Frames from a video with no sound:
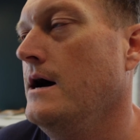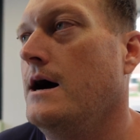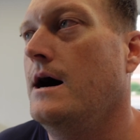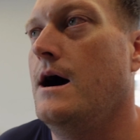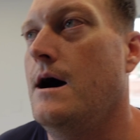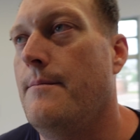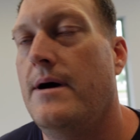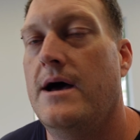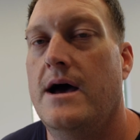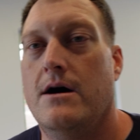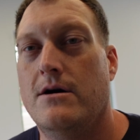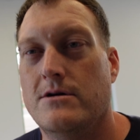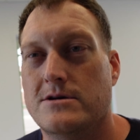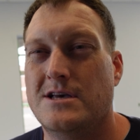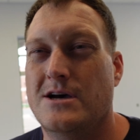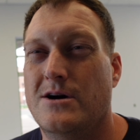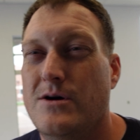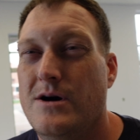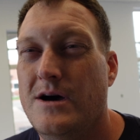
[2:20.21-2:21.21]

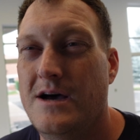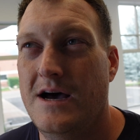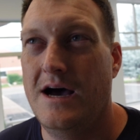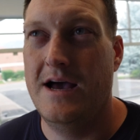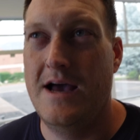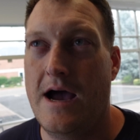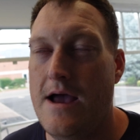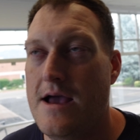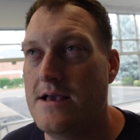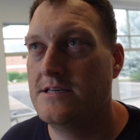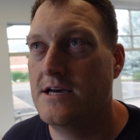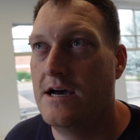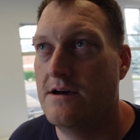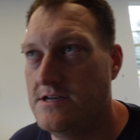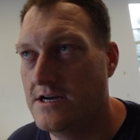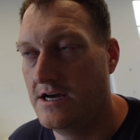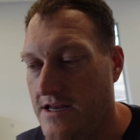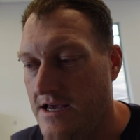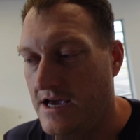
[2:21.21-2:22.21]
Also, it's
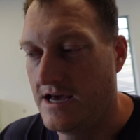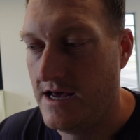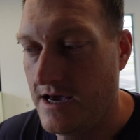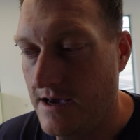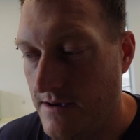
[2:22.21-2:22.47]
not done yet, I